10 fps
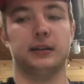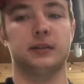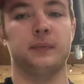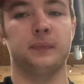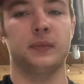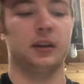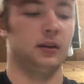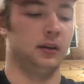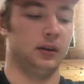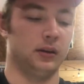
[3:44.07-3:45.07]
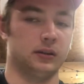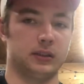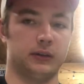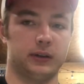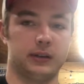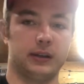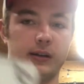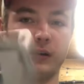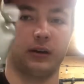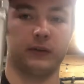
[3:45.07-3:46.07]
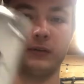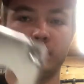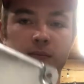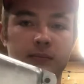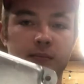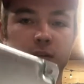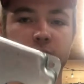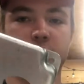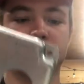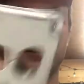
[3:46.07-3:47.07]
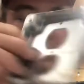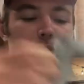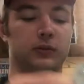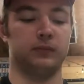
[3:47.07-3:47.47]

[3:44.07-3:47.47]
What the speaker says: So now we're going to take our cover. This is just a single.